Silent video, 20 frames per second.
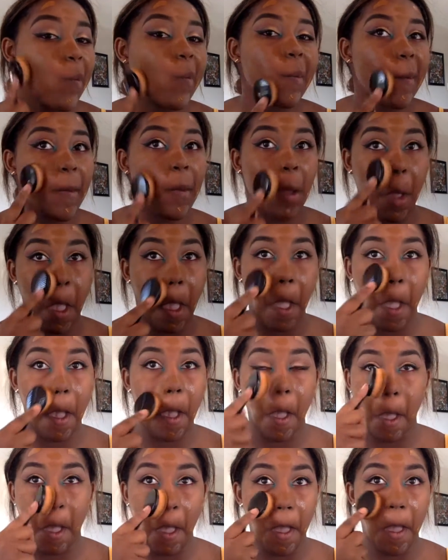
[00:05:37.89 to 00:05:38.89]
and then I'm going
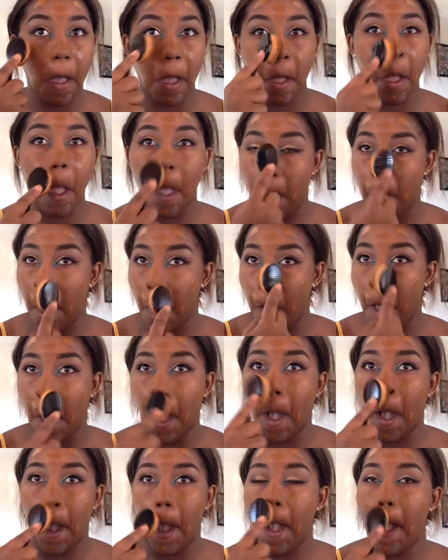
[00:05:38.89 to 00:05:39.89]
to take off the excess
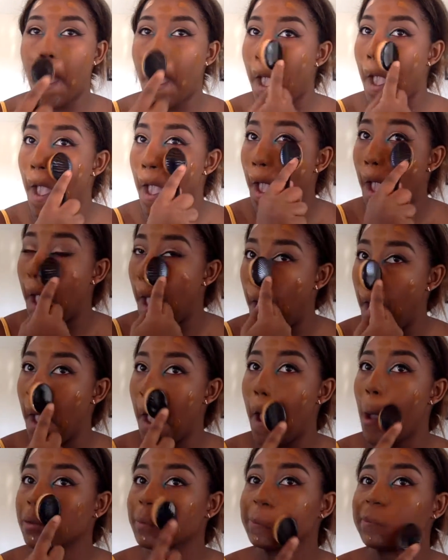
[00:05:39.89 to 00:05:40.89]
with my Beauty Blender.